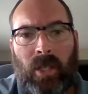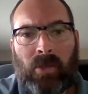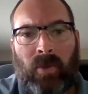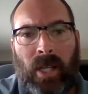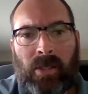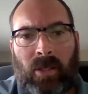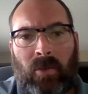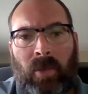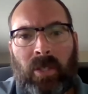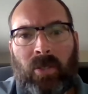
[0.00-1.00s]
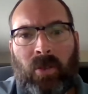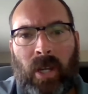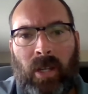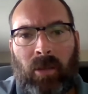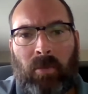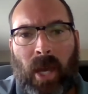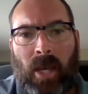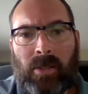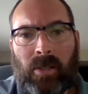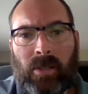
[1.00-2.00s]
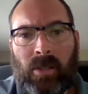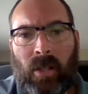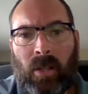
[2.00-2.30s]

This one has to do with training masks.